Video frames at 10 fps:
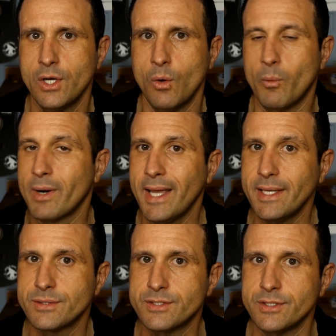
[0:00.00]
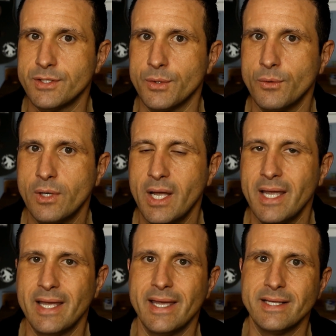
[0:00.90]
What I used to do
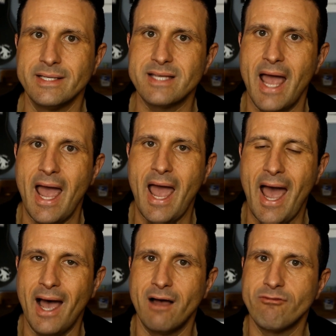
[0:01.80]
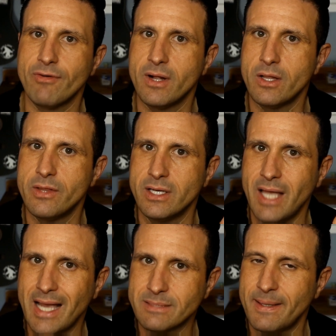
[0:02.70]
is have the
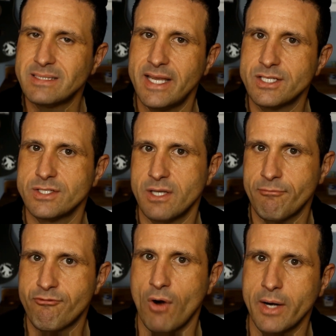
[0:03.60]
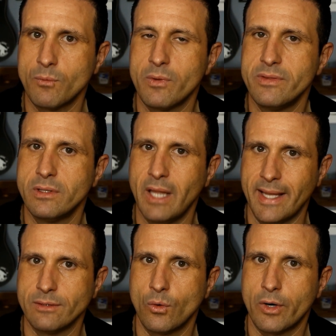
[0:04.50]
expectations up front with the
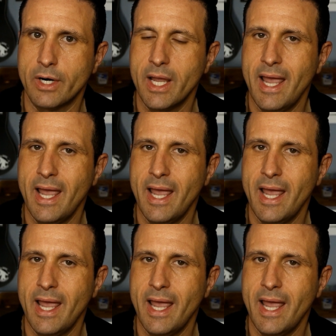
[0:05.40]
landlord,